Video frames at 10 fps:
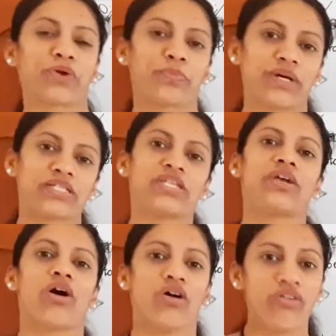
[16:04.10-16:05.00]
property
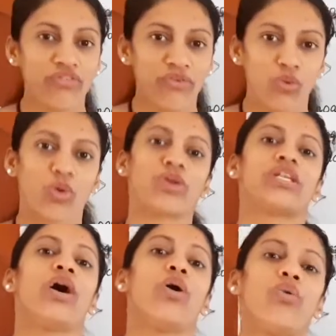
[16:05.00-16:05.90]
of
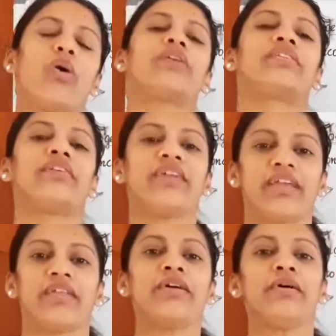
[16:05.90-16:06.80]
water
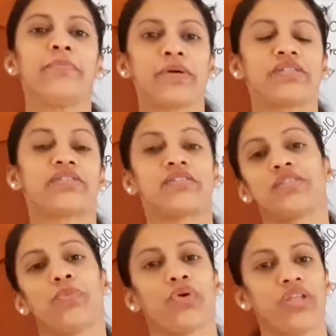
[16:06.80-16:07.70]
in a
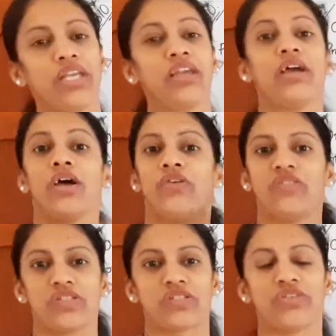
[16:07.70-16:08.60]
person's body,
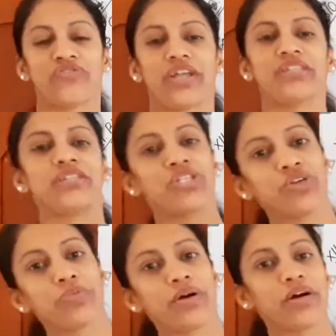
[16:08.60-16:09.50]
which is different in
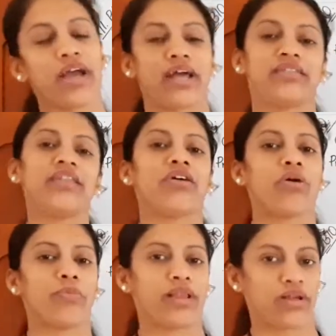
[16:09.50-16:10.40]
tumor and the
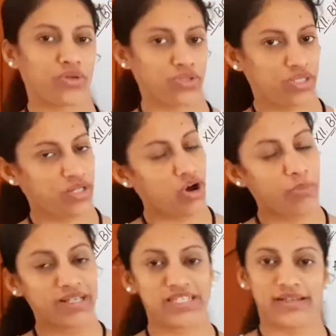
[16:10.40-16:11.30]
normal growth,
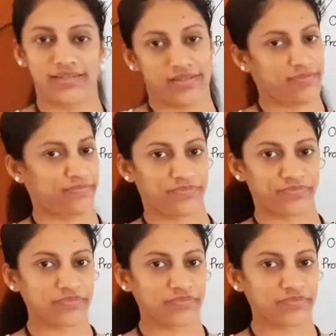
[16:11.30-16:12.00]
normal cells.